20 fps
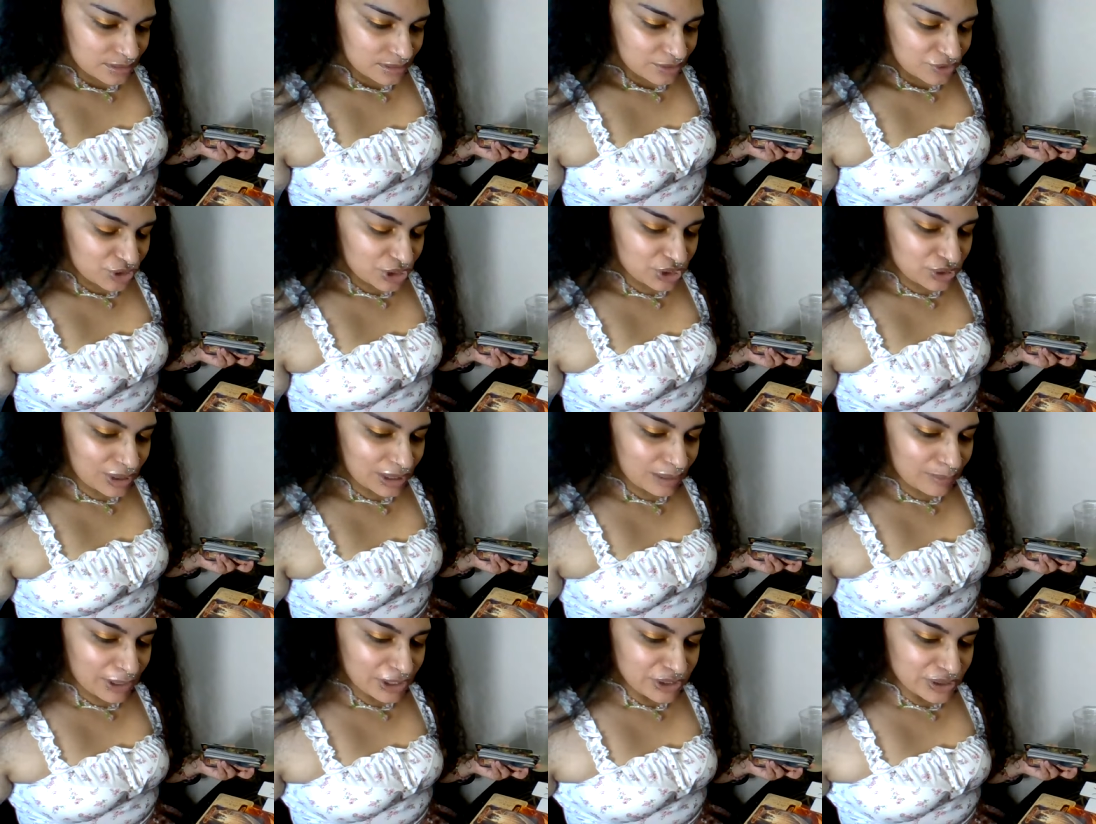she's
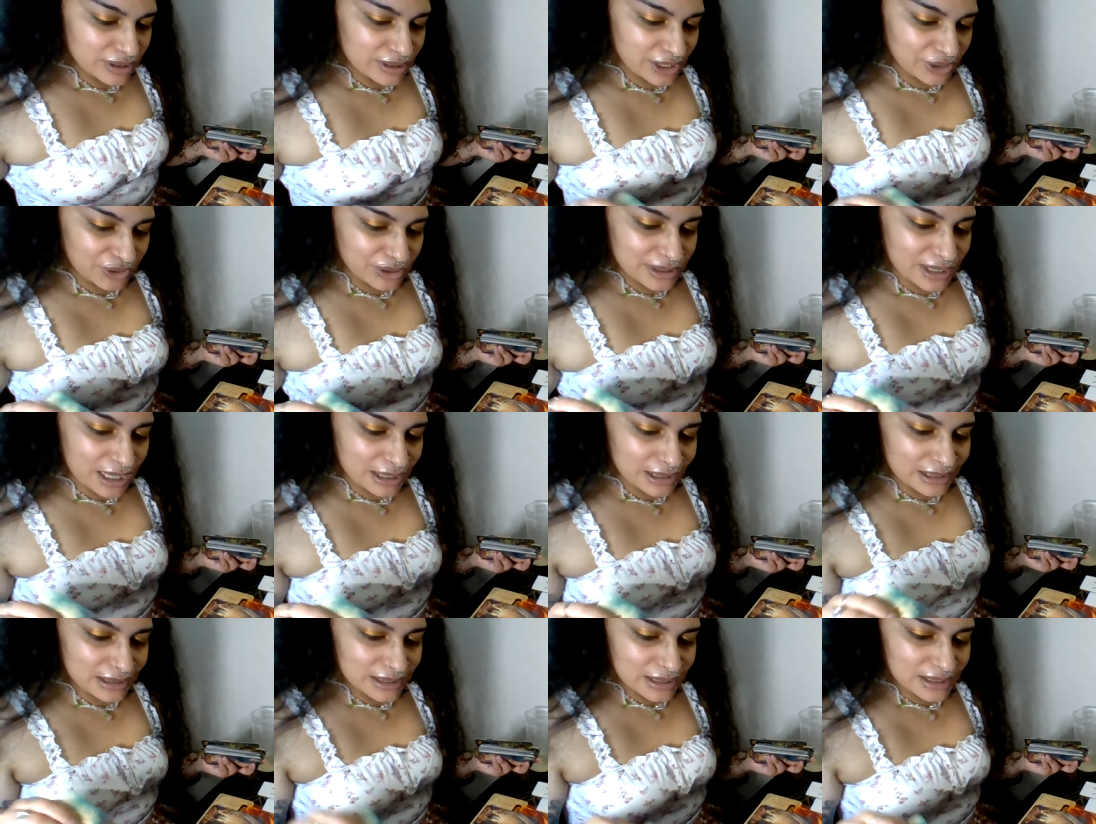trying to make sure that you're
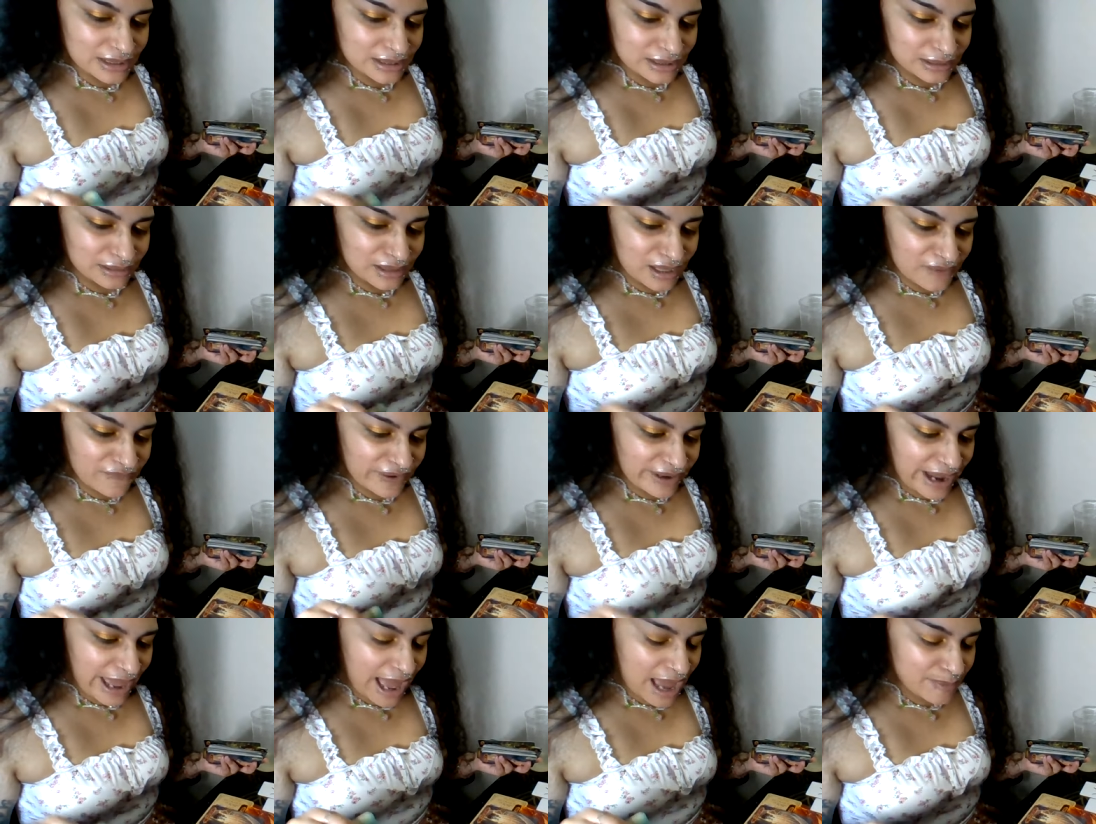not in this love
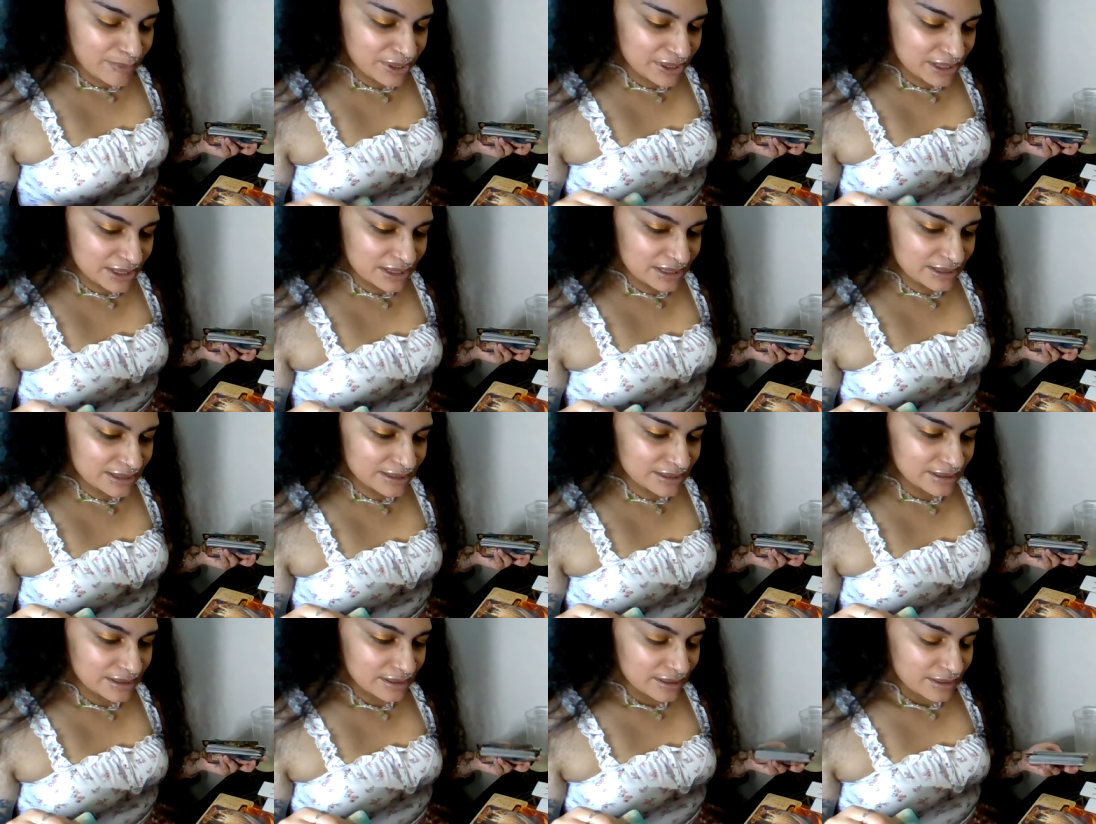and
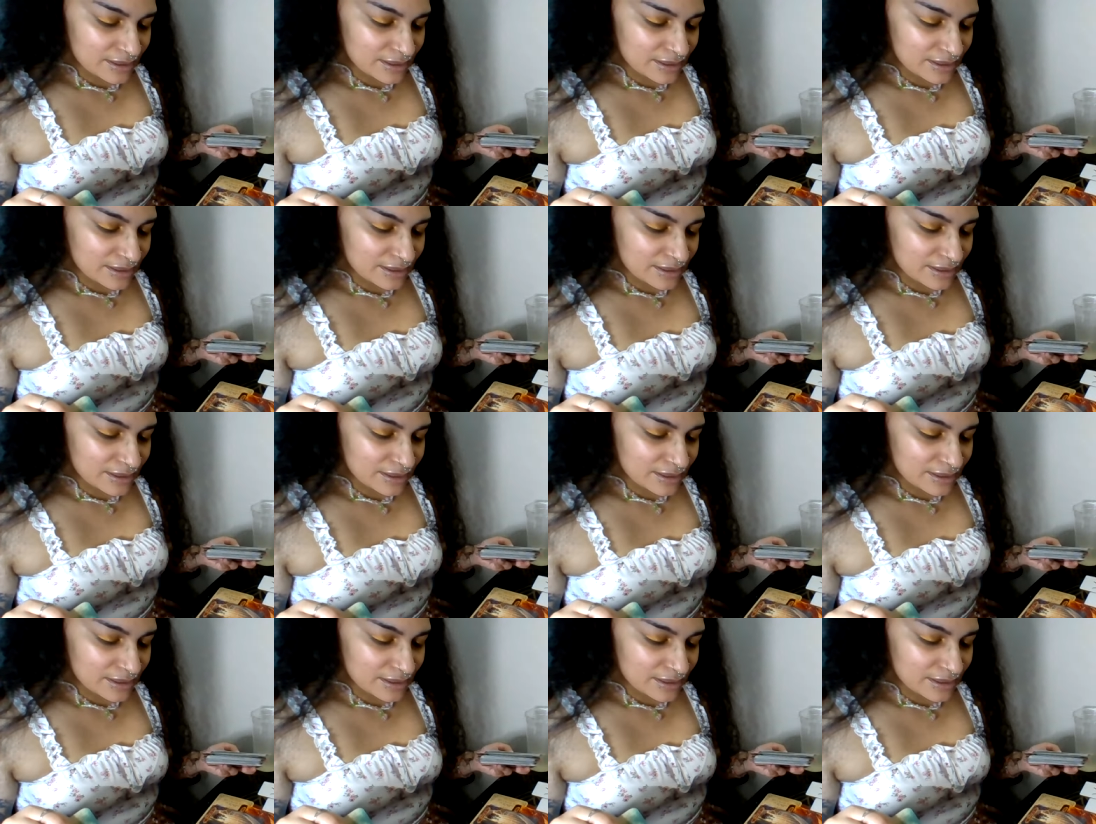happiness,